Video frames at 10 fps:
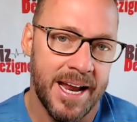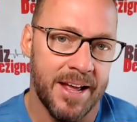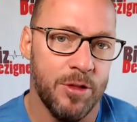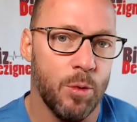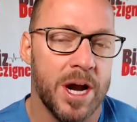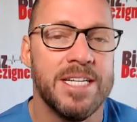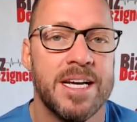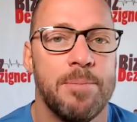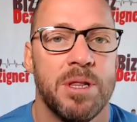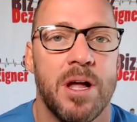And the right
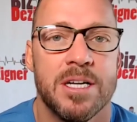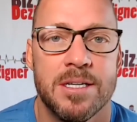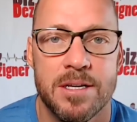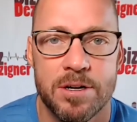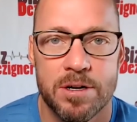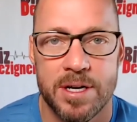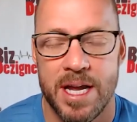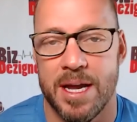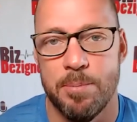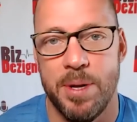type of loss leader
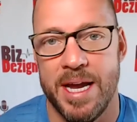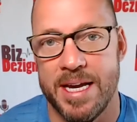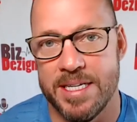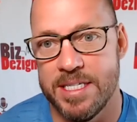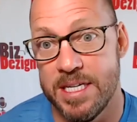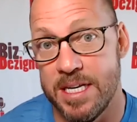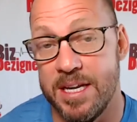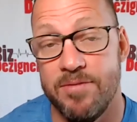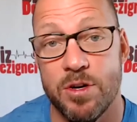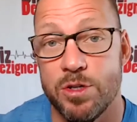campaigns
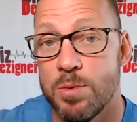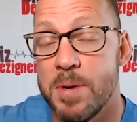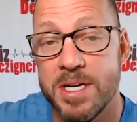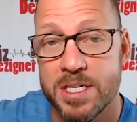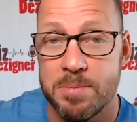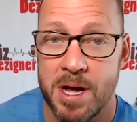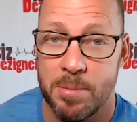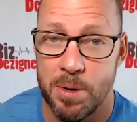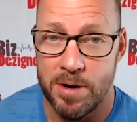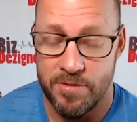can give you a tremendous
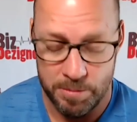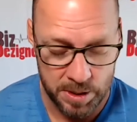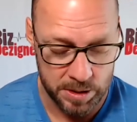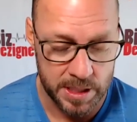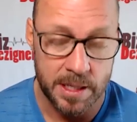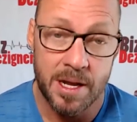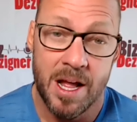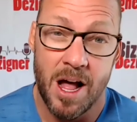amount of profitability.